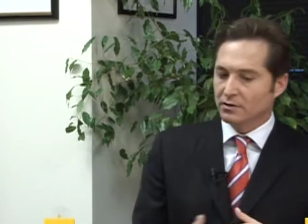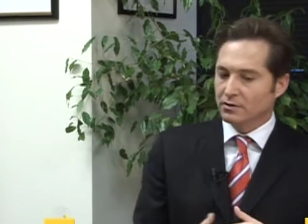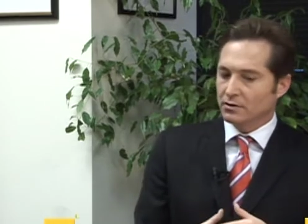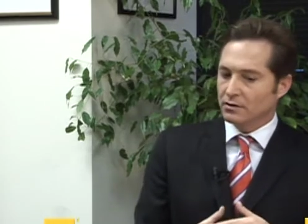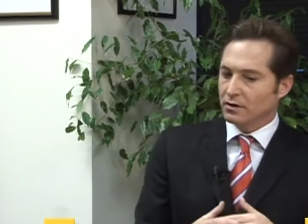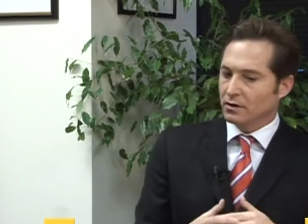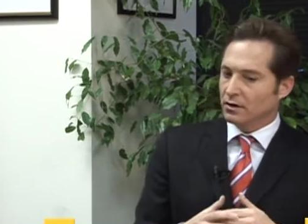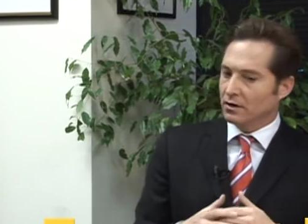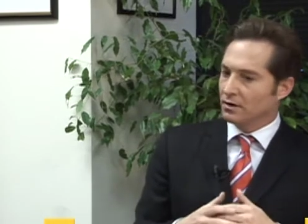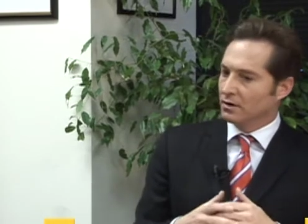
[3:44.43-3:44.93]

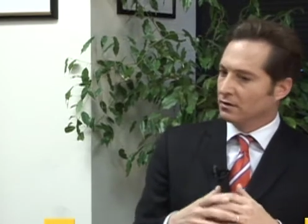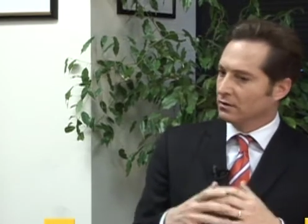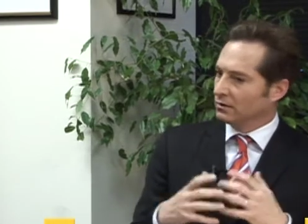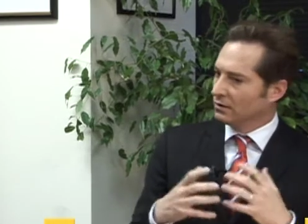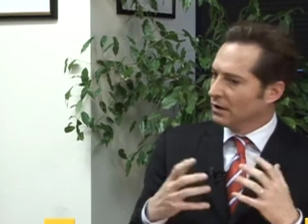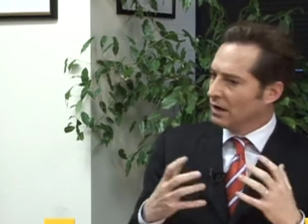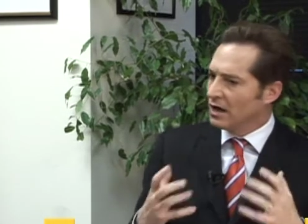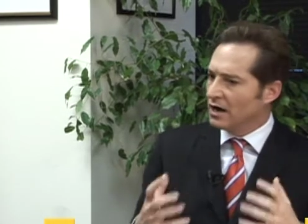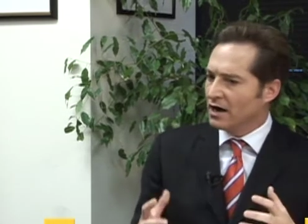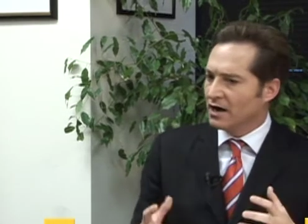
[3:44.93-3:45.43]
Uh, a
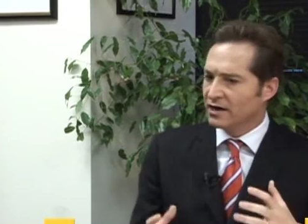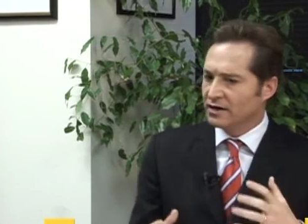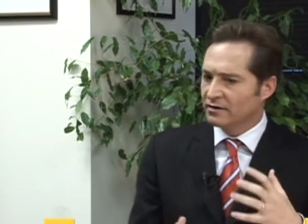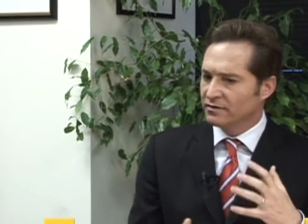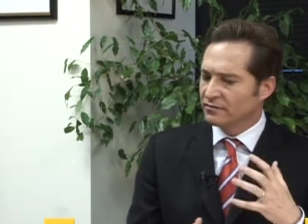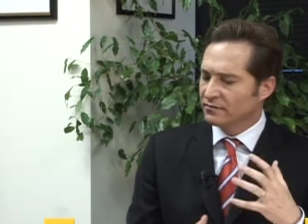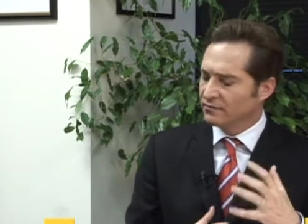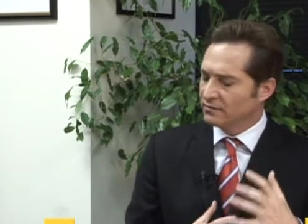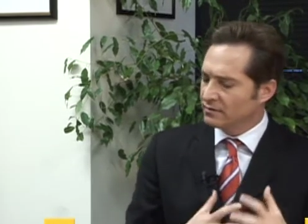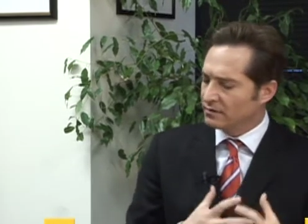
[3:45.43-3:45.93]
lot
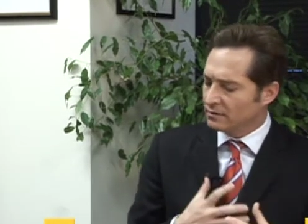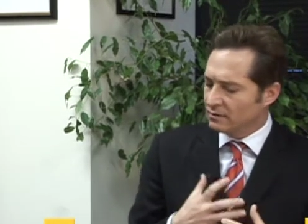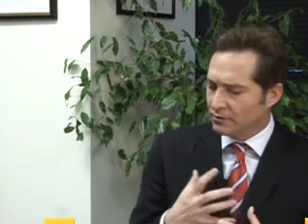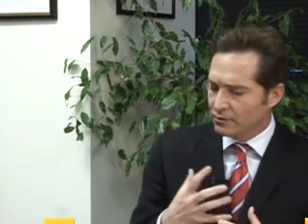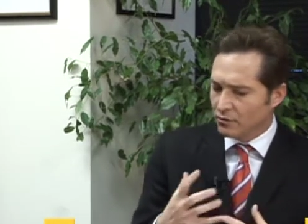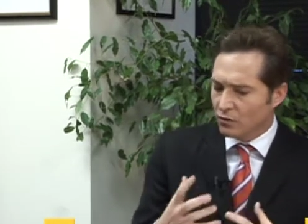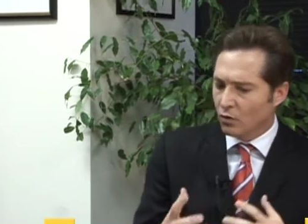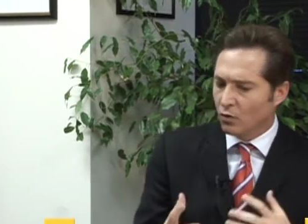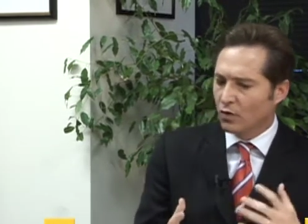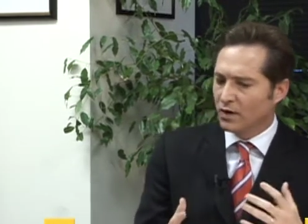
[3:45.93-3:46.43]
of uh,
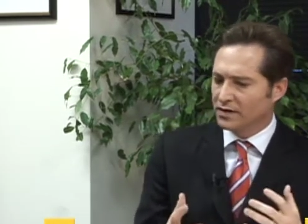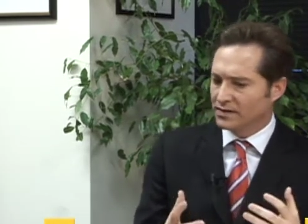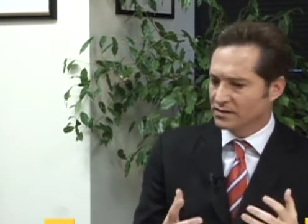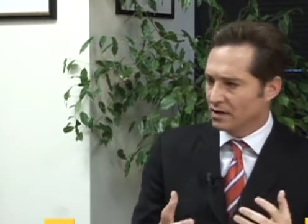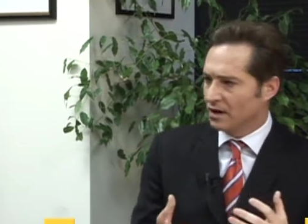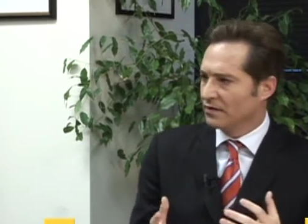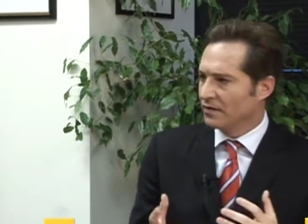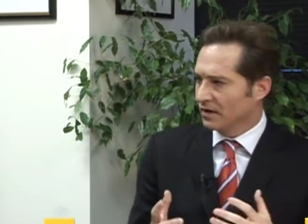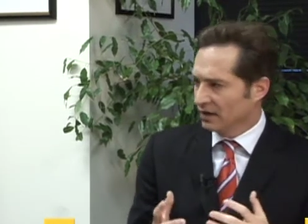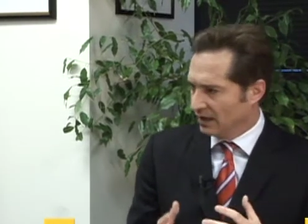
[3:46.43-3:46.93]
noise
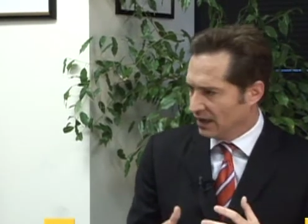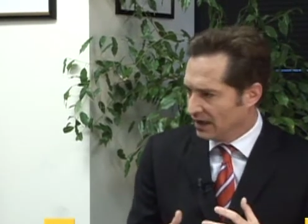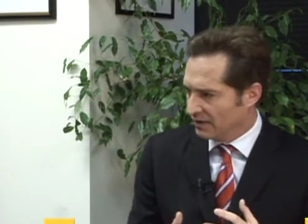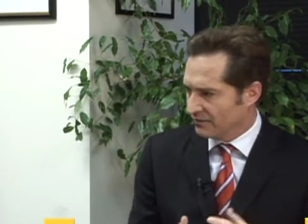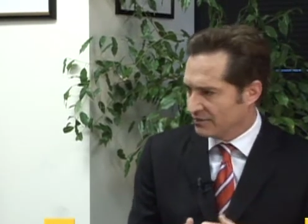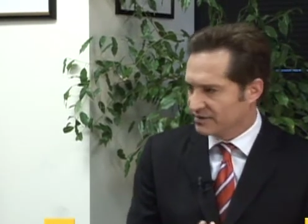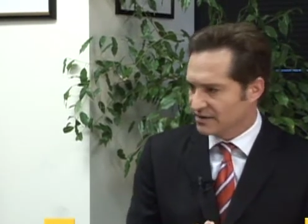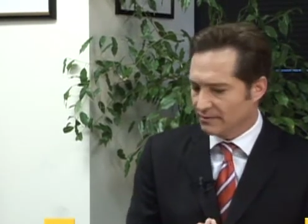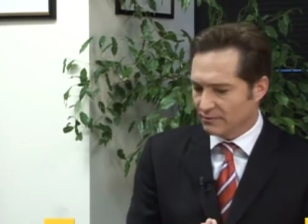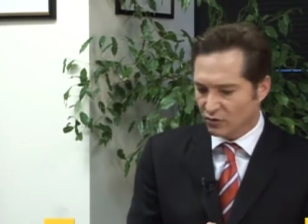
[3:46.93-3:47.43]
on the left, the
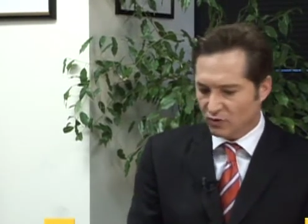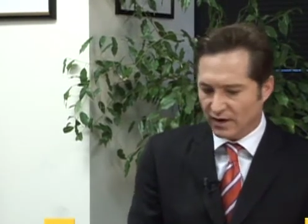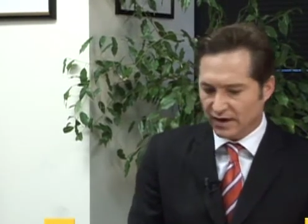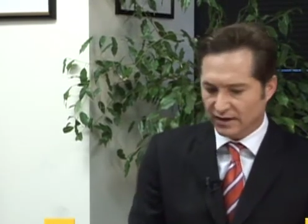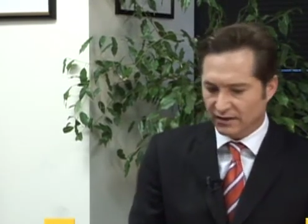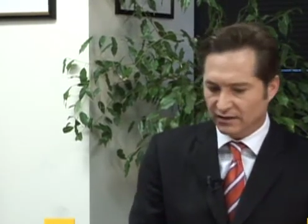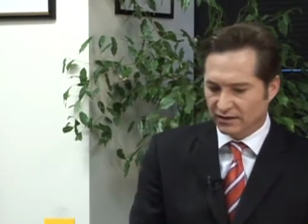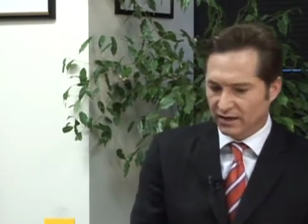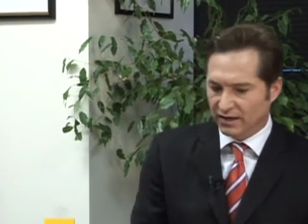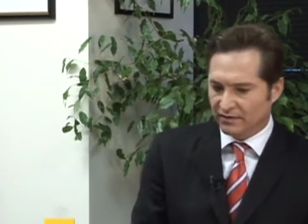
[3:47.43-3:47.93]

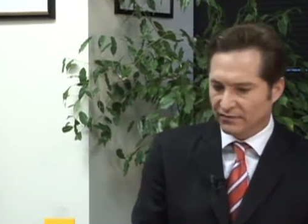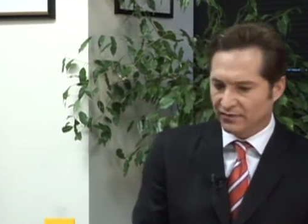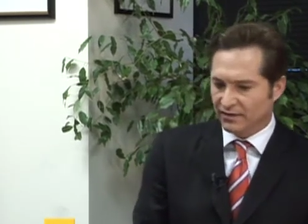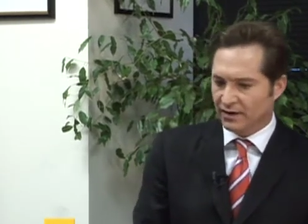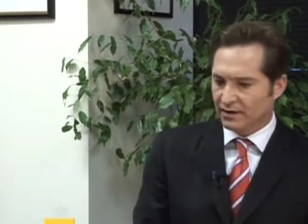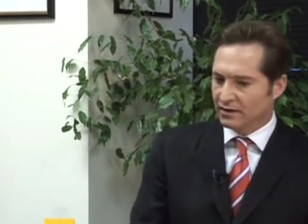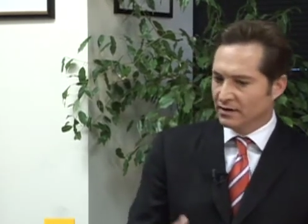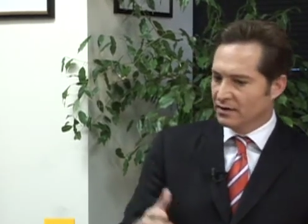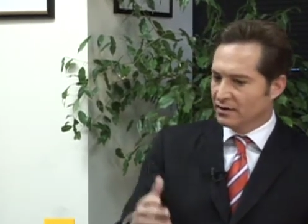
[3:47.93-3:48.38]
Democratic left, that